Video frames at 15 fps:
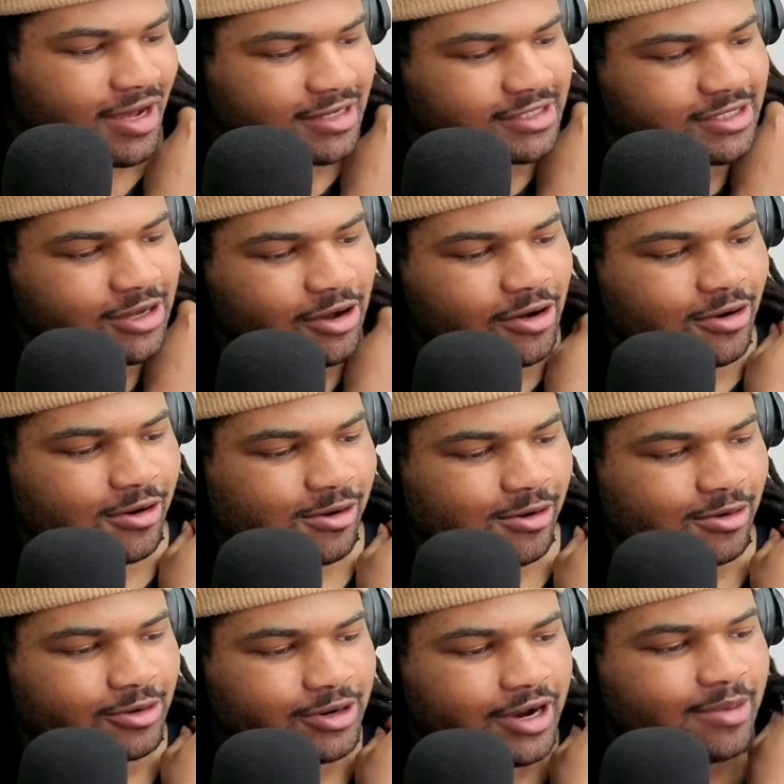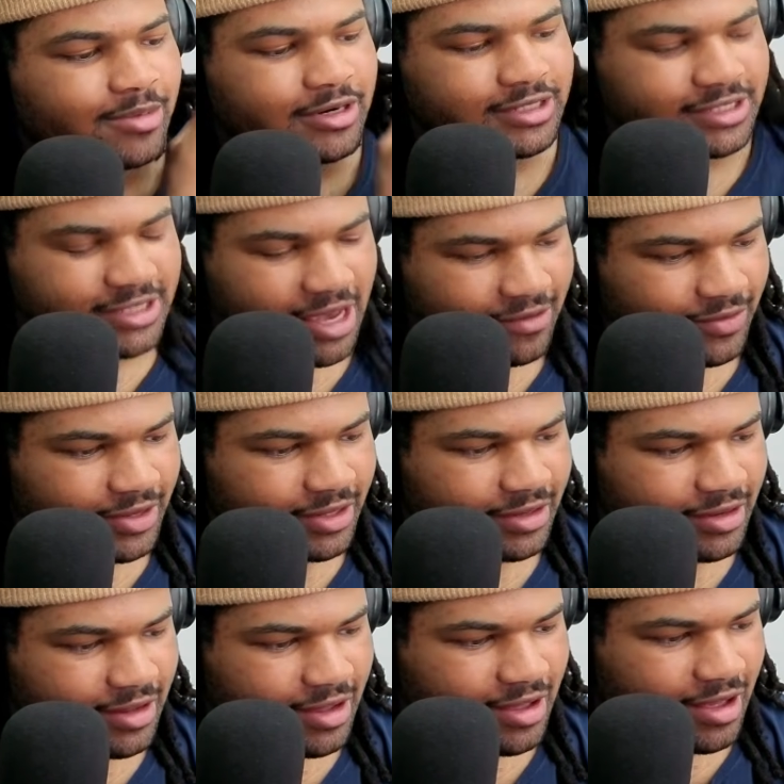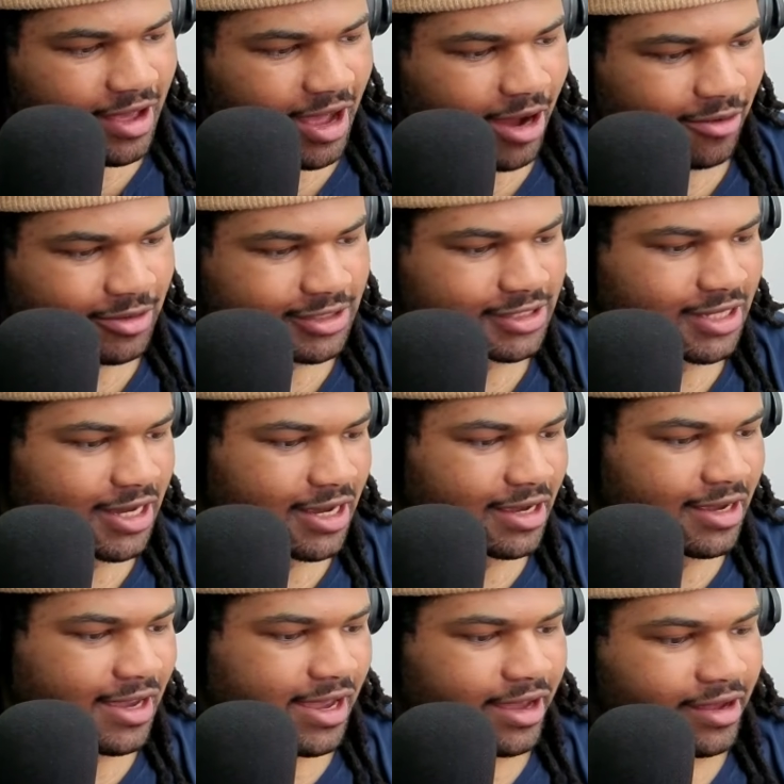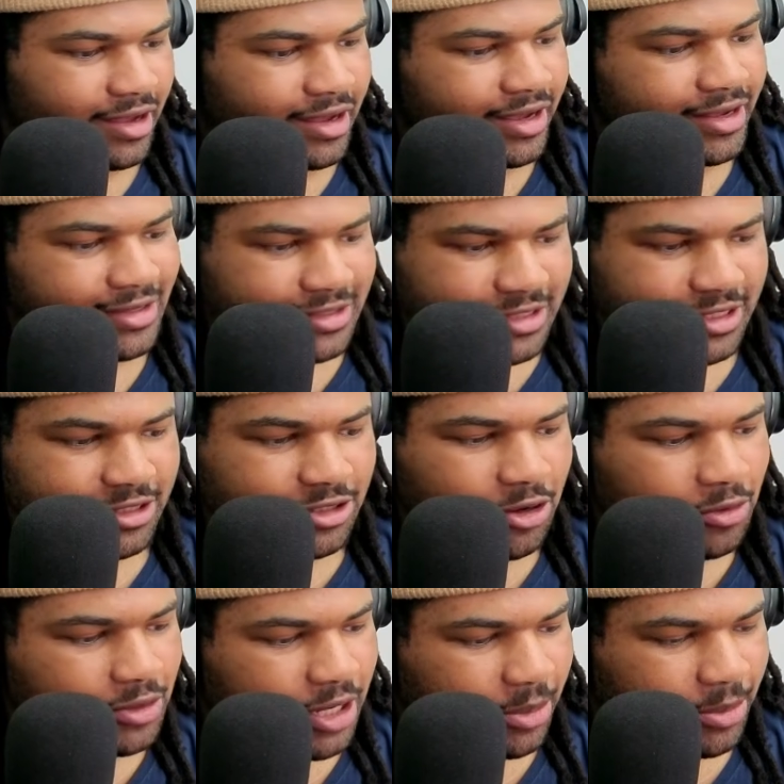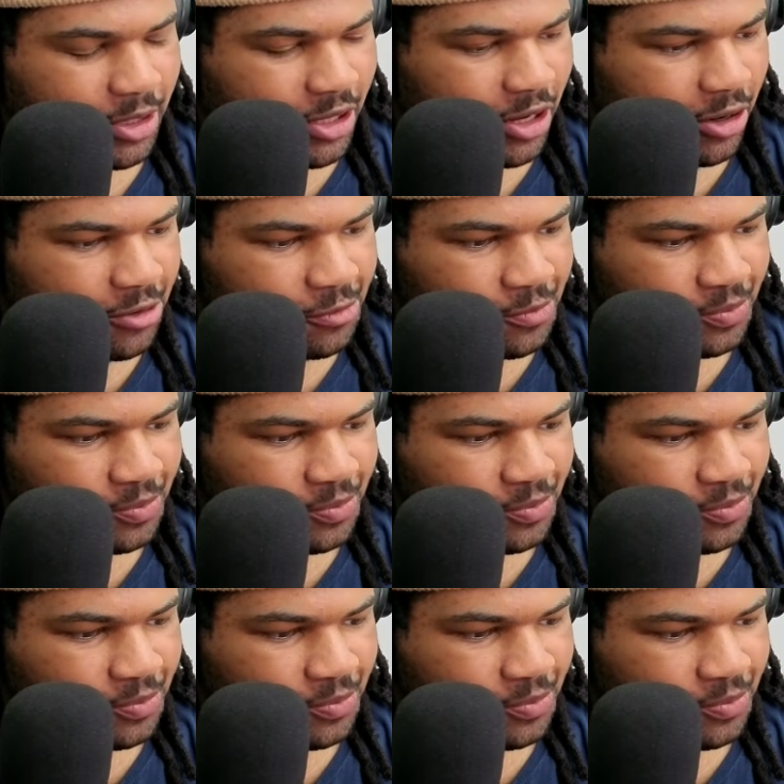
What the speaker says: So number 7, I would say, is "Don't Let Me Go,"